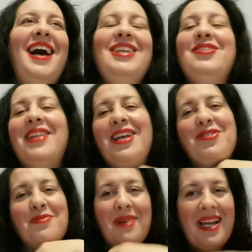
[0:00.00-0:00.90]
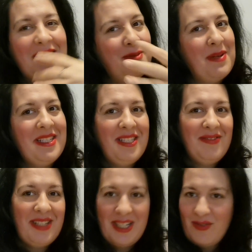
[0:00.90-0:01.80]
I don't like to buy
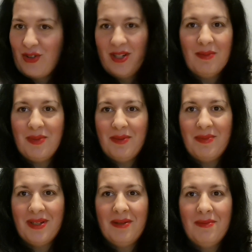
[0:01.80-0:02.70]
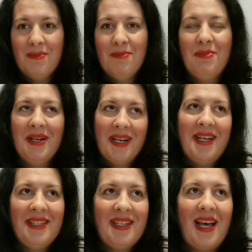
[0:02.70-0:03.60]
expensive things for the people.
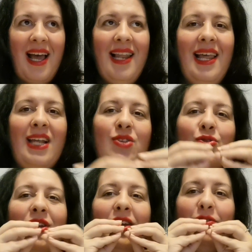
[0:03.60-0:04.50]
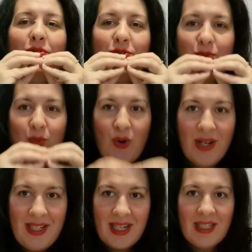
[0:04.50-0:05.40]
But I like to give
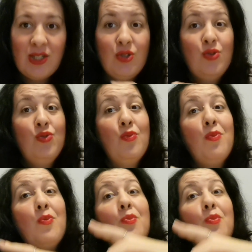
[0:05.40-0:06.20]
small things to